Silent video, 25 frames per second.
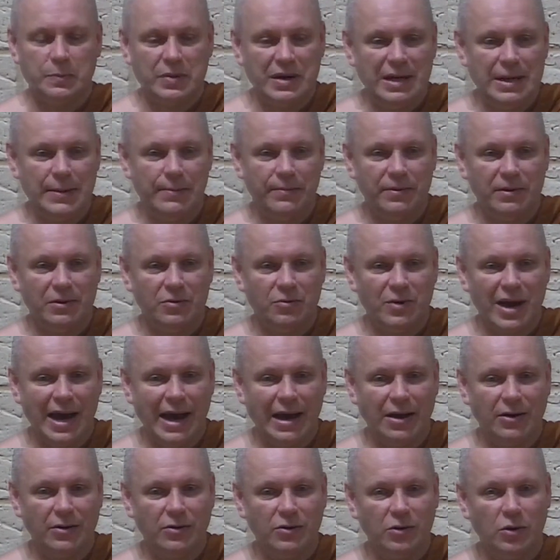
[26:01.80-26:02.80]
people
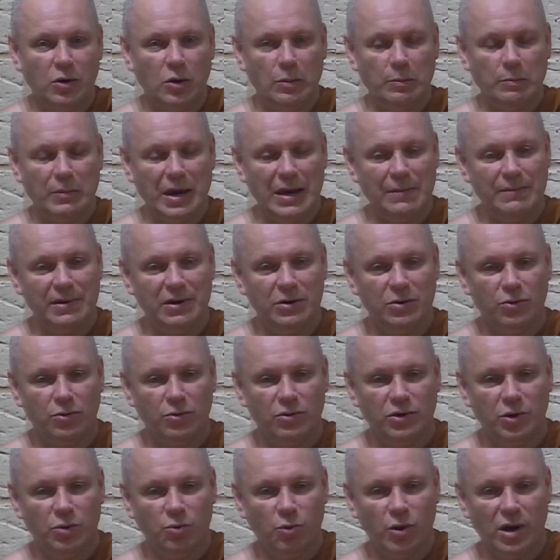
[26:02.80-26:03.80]
around you, maybe who
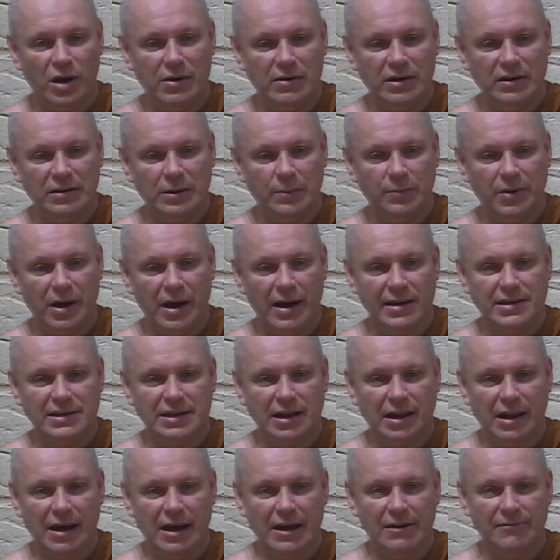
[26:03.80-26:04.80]
you were in the
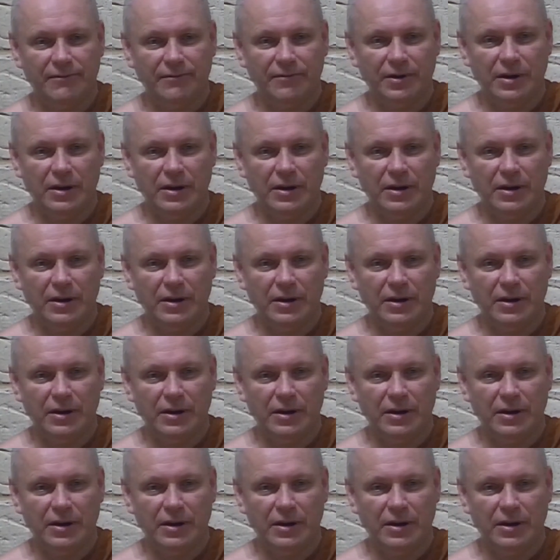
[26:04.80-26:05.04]
past life,